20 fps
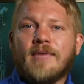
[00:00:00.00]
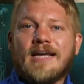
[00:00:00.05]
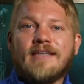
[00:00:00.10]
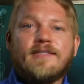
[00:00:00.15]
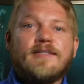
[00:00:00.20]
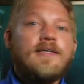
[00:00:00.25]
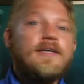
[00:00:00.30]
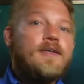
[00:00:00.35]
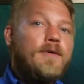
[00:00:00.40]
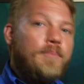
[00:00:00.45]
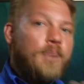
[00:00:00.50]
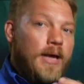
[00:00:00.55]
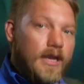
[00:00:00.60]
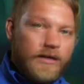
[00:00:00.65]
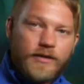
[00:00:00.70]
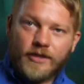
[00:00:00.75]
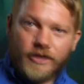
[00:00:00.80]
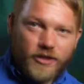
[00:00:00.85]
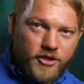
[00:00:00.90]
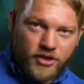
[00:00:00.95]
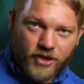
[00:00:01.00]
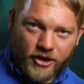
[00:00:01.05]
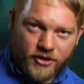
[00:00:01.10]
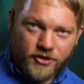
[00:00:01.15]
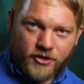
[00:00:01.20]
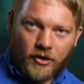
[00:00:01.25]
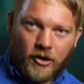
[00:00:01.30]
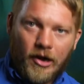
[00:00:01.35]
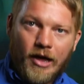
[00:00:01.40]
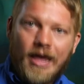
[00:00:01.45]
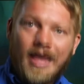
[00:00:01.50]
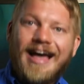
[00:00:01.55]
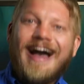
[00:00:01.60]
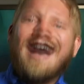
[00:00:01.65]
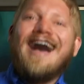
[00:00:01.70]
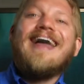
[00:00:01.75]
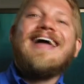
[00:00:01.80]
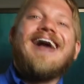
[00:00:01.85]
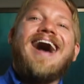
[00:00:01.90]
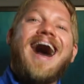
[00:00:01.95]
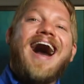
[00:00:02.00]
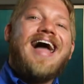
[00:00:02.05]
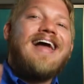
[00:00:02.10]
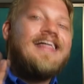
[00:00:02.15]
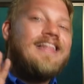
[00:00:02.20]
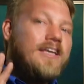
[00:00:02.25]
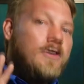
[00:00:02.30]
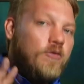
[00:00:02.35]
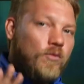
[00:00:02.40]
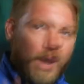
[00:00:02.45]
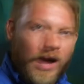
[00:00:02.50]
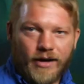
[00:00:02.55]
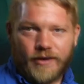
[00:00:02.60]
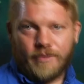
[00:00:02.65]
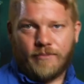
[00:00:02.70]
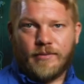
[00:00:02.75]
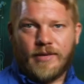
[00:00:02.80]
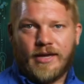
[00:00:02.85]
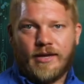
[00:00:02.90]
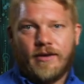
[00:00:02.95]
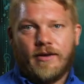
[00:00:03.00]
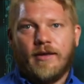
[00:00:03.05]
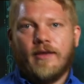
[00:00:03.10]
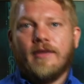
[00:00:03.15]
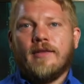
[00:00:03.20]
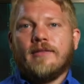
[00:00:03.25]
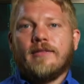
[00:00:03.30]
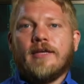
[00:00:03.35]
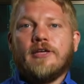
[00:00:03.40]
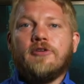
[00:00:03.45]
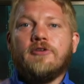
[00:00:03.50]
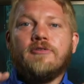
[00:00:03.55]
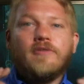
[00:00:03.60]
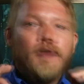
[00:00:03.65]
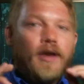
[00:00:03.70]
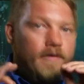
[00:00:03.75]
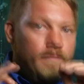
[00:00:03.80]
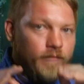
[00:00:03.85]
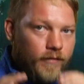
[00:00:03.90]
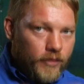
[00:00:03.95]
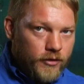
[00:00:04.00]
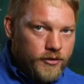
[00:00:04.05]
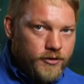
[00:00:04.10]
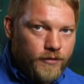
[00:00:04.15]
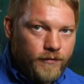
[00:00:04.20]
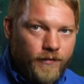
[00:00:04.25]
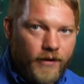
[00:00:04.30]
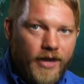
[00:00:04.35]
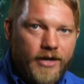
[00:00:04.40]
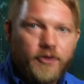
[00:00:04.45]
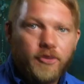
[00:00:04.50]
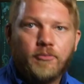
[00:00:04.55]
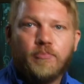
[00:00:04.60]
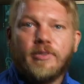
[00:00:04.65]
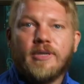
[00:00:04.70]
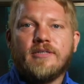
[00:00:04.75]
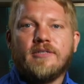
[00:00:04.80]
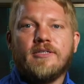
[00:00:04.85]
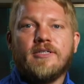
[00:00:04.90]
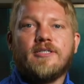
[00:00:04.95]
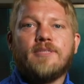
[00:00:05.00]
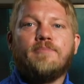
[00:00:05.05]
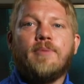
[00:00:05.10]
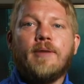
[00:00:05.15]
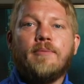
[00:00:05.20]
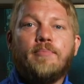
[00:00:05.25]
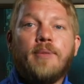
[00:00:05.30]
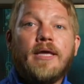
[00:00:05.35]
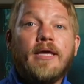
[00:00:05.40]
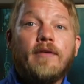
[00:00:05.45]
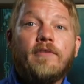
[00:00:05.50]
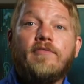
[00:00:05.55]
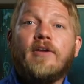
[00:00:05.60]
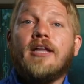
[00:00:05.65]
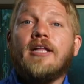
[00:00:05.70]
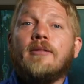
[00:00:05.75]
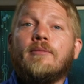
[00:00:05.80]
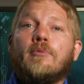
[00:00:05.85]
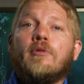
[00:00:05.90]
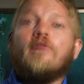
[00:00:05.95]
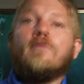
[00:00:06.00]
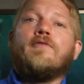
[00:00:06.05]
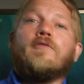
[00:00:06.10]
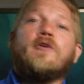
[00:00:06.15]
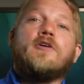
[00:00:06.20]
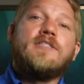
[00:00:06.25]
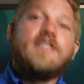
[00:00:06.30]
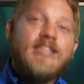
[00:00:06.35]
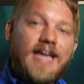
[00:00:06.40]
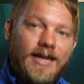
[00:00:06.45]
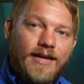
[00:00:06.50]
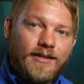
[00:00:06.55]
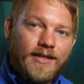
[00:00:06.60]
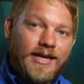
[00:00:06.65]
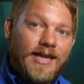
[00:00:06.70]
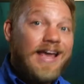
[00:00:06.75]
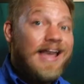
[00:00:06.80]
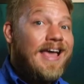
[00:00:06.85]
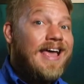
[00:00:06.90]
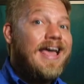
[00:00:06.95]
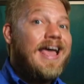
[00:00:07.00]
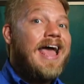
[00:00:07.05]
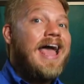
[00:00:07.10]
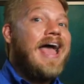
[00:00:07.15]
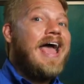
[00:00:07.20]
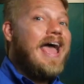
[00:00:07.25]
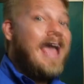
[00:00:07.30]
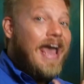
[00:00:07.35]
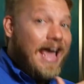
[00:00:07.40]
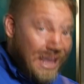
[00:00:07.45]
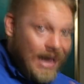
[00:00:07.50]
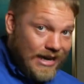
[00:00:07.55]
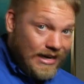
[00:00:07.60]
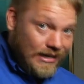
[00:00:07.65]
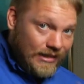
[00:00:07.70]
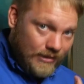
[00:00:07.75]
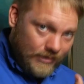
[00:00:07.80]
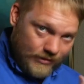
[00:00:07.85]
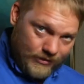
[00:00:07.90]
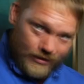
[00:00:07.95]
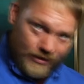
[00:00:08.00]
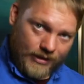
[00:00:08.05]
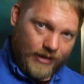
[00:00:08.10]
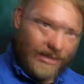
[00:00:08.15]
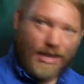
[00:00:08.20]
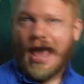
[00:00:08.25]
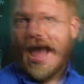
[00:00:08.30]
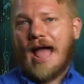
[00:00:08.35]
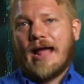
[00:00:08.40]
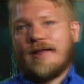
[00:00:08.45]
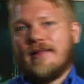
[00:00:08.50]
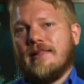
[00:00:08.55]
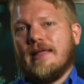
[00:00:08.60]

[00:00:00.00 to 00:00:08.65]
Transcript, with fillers: As an independent adjuster, I highly recommend that you diversify your business by being available for daily and cat